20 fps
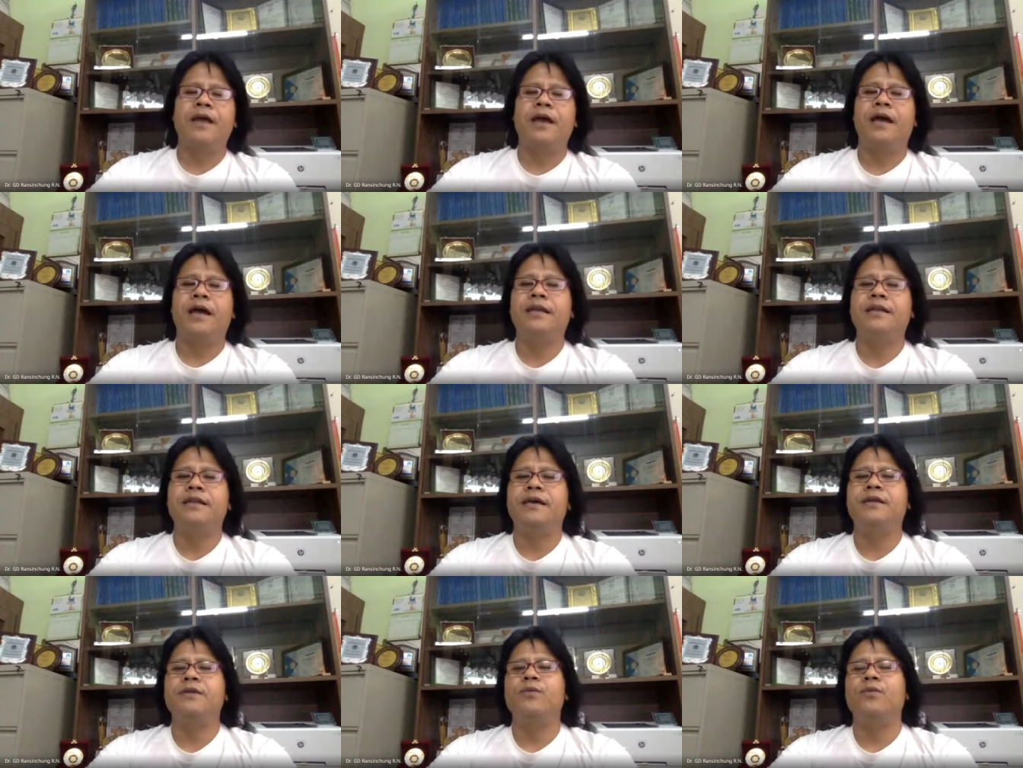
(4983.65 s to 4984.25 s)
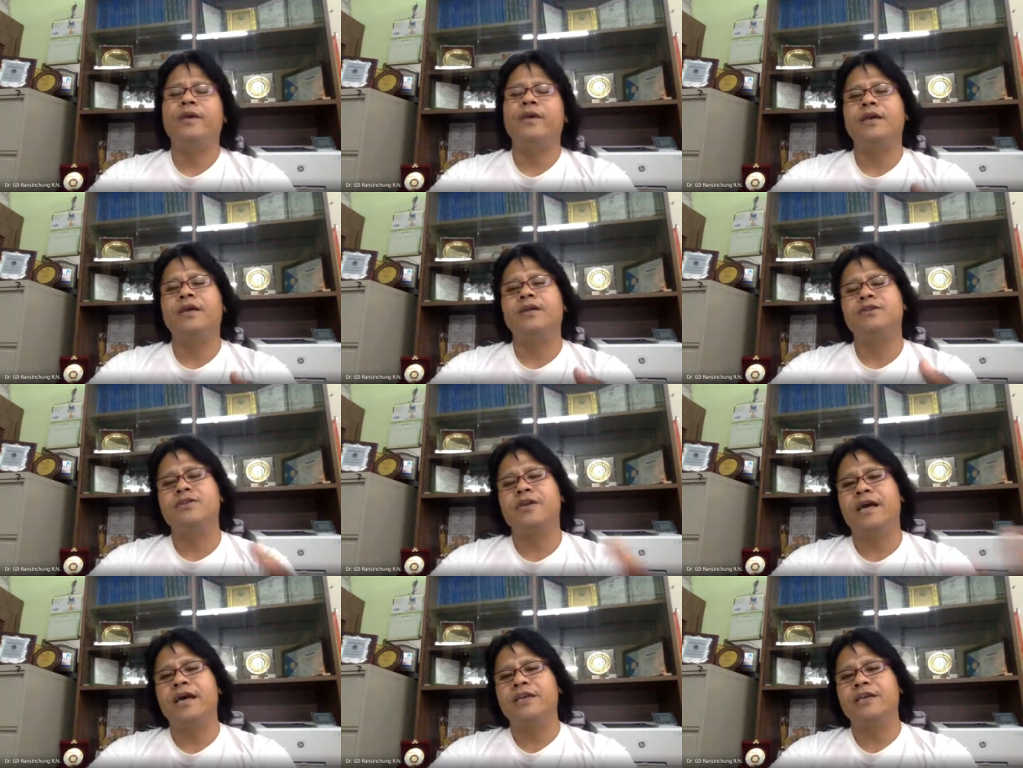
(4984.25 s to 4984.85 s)
and then we
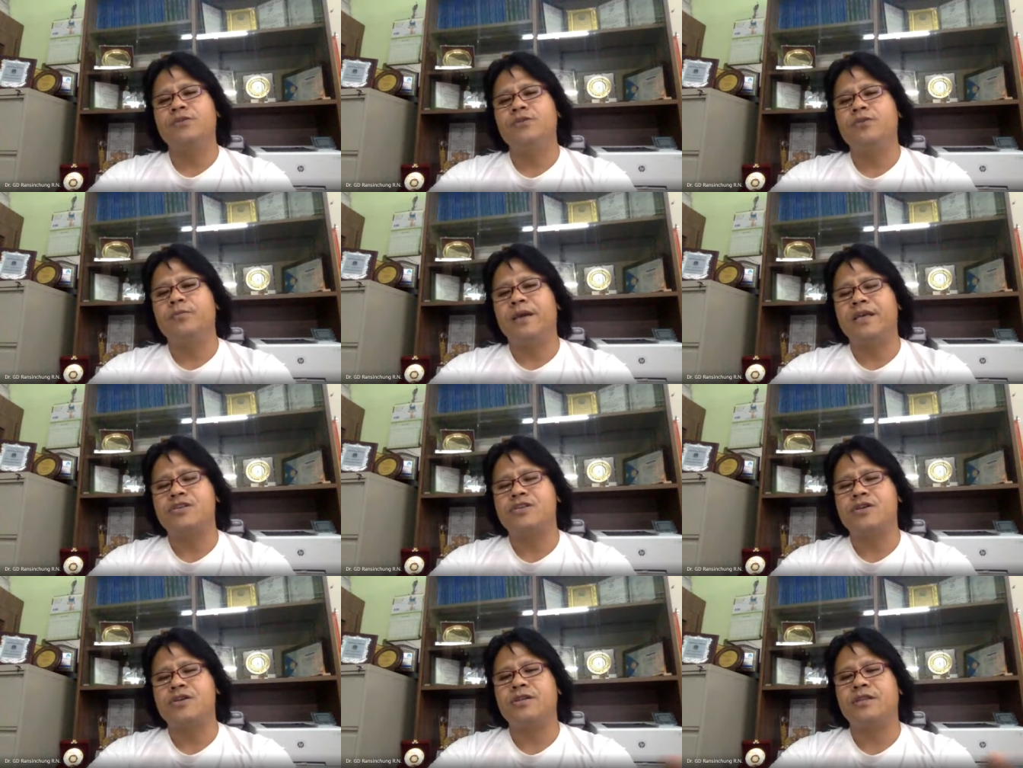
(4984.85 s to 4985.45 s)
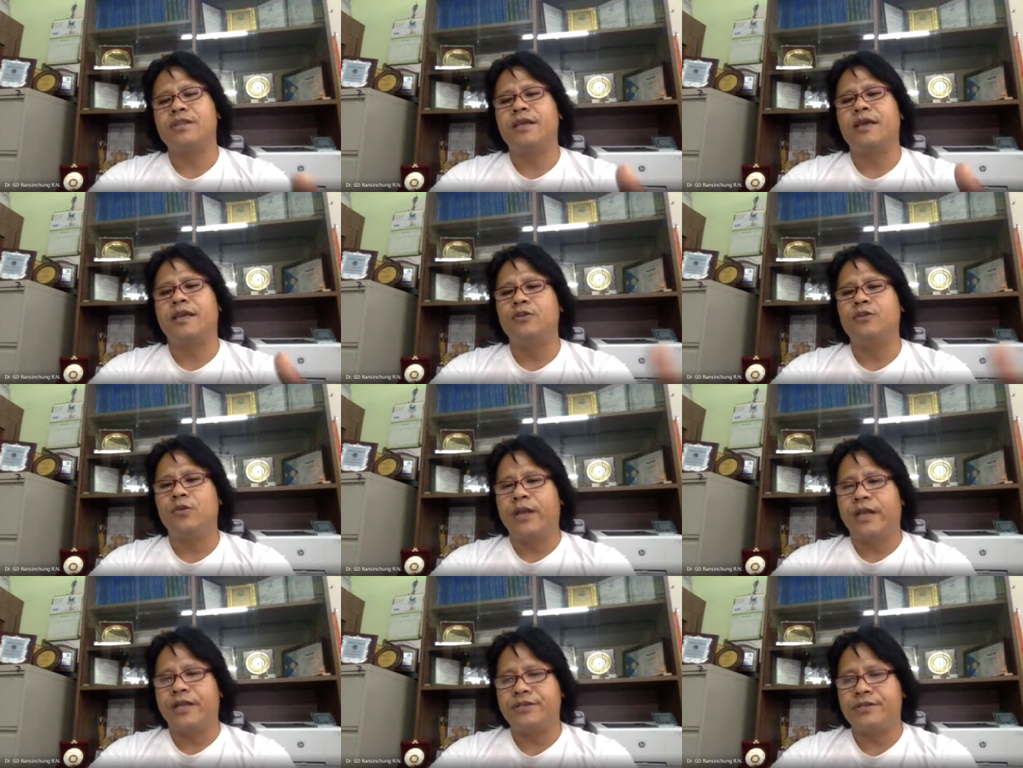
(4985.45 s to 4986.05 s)
try to measure the
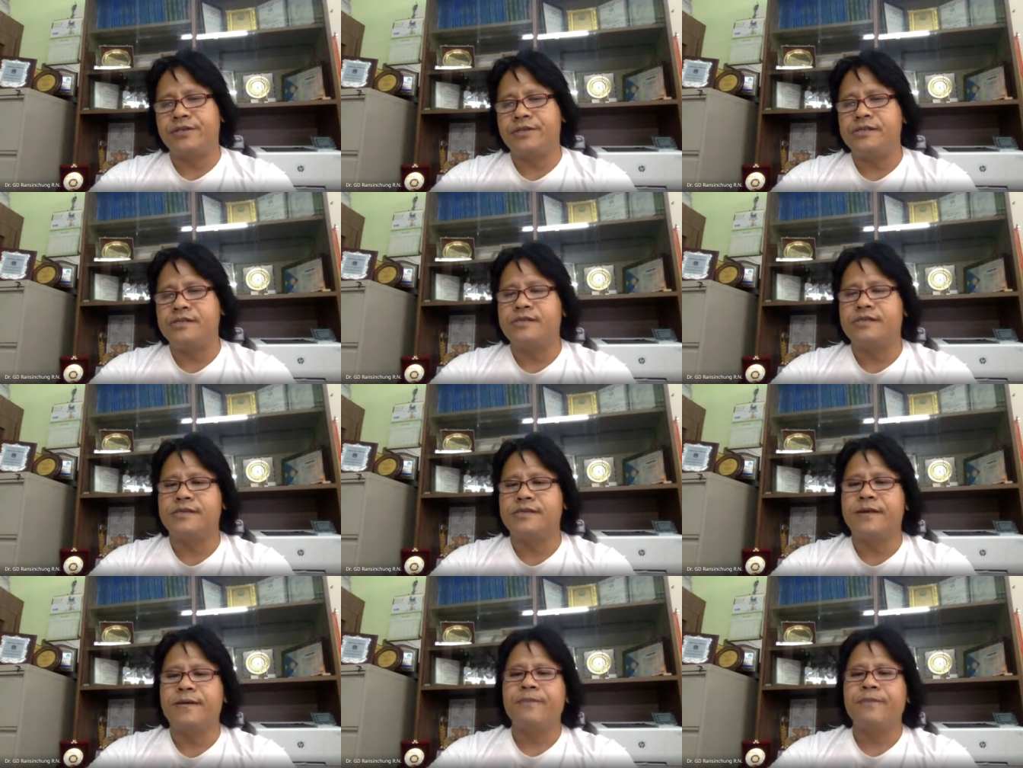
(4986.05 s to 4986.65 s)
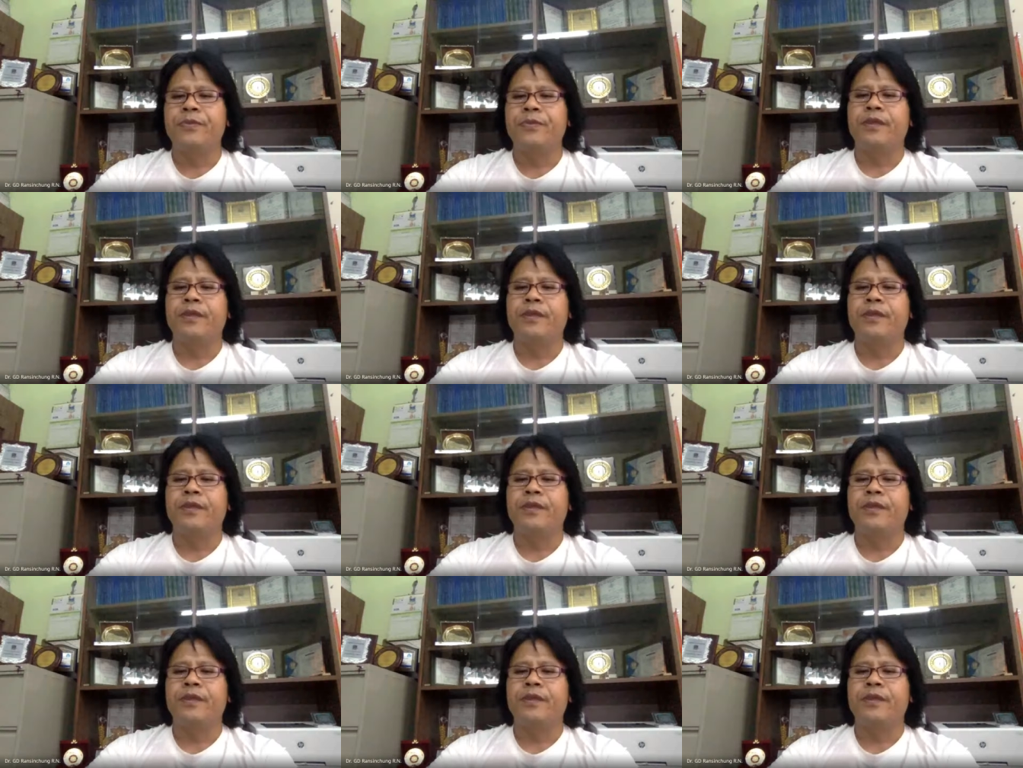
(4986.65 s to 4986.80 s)
undulations,